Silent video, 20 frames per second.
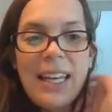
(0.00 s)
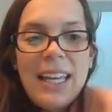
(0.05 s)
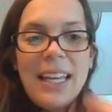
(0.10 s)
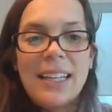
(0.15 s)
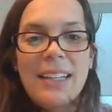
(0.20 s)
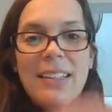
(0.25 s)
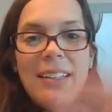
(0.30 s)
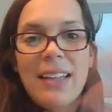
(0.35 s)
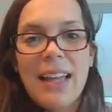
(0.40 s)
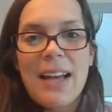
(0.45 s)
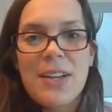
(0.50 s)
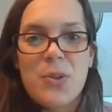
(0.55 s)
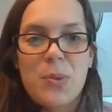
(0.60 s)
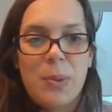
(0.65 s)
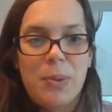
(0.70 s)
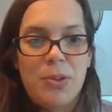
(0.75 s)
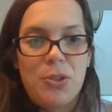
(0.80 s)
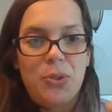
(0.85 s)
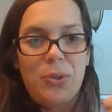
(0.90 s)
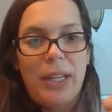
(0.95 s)
in class,
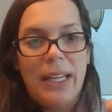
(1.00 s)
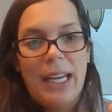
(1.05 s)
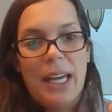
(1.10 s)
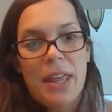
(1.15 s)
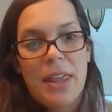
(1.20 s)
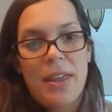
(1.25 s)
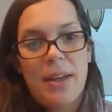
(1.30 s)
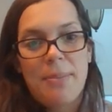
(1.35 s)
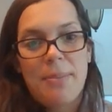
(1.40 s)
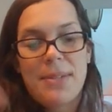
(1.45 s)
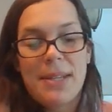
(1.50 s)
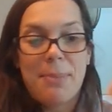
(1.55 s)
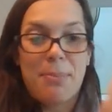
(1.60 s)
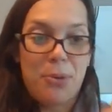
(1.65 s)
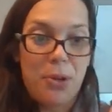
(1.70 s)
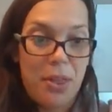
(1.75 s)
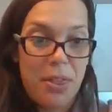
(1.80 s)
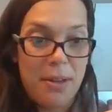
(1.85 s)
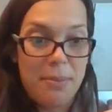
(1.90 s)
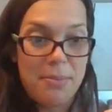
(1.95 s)
we would do like a thumbs up
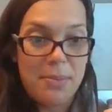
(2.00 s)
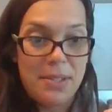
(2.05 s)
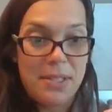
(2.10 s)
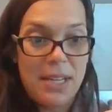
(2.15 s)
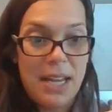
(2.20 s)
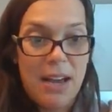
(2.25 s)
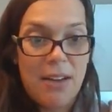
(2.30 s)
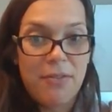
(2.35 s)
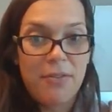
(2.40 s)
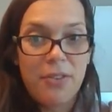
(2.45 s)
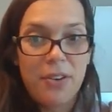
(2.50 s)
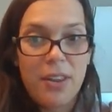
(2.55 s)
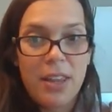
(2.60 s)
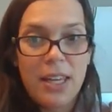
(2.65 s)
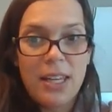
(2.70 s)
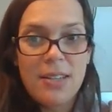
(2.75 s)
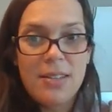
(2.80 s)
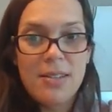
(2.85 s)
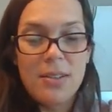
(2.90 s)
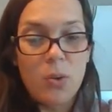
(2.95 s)
or thumbs down for
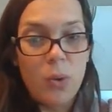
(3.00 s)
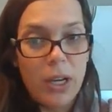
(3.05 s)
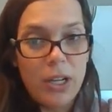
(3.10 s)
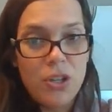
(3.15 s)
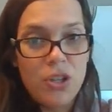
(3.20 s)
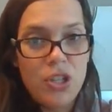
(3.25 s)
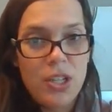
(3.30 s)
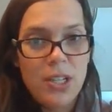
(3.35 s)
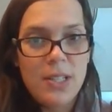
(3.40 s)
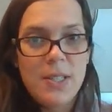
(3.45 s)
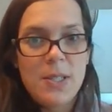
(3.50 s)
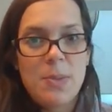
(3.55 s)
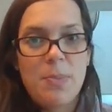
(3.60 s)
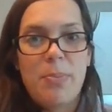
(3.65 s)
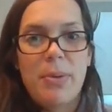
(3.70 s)
these questions.